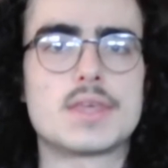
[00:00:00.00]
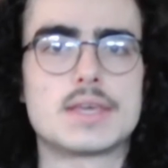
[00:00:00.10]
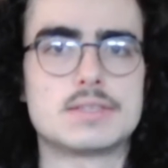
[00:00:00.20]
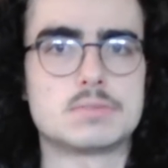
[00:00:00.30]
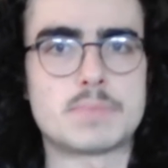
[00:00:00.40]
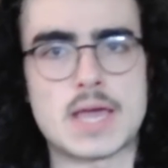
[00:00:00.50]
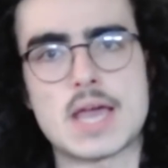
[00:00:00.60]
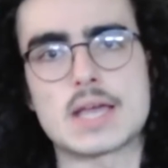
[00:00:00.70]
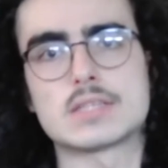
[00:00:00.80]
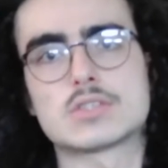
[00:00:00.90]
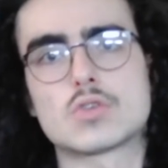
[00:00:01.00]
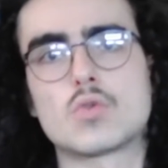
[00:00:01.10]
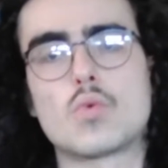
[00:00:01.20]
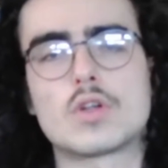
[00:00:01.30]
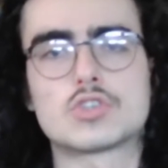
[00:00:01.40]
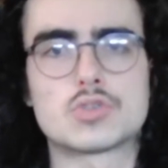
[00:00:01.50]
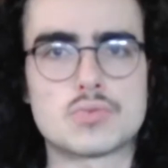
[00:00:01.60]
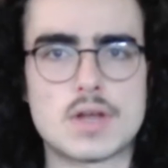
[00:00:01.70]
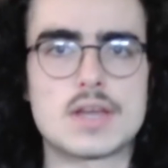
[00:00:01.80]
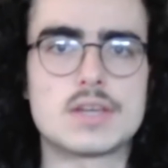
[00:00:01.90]
his past while
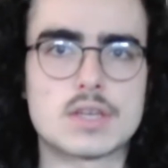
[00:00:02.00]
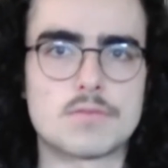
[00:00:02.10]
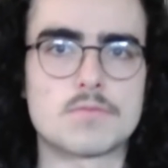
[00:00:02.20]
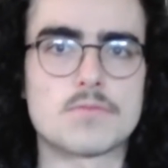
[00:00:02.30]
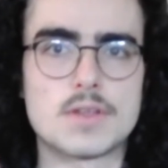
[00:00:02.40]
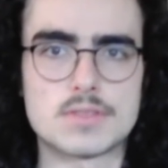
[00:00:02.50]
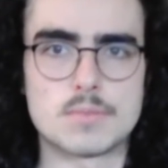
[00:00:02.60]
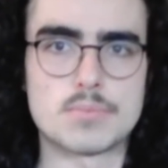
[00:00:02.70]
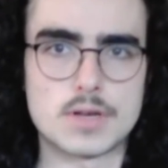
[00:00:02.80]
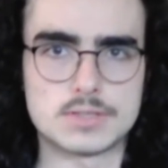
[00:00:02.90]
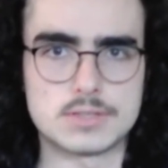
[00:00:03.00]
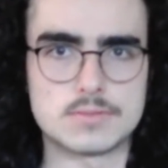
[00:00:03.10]
trying to confront the present.